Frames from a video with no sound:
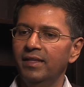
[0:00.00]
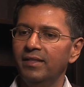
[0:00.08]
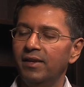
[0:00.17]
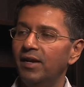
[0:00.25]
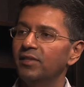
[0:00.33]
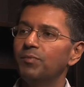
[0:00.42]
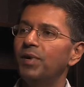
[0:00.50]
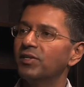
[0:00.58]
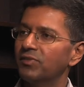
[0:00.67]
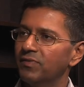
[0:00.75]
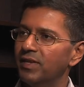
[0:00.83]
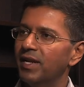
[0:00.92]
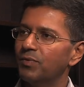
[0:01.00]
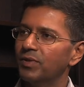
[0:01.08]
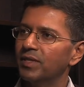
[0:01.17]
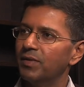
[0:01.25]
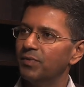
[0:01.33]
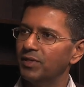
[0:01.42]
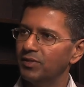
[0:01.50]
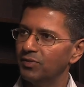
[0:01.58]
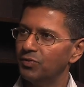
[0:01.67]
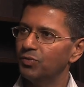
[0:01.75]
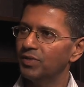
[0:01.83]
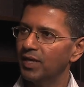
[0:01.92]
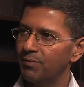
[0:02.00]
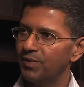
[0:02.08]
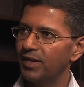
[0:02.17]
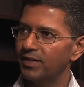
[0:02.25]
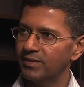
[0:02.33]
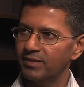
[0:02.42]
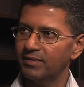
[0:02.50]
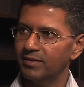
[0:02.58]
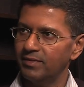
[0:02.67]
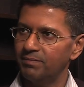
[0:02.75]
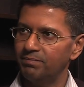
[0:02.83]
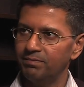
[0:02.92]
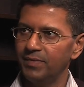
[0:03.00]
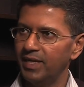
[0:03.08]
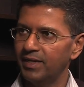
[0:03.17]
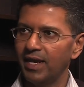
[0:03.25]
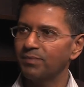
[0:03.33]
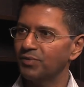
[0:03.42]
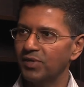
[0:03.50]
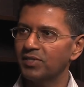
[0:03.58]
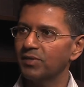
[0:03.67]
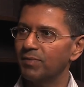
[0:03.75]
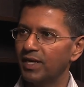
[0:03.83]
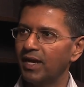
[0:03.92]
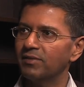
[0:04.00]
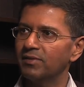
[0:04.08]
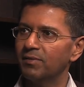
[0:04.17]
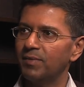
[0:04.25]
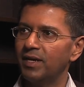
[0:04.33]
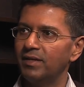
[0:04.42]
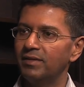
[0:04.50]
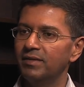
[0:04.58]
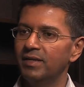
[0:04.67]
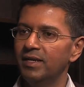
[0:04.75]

There are other parts of the network then we are just using MPLS as an encapsulation mechanism, and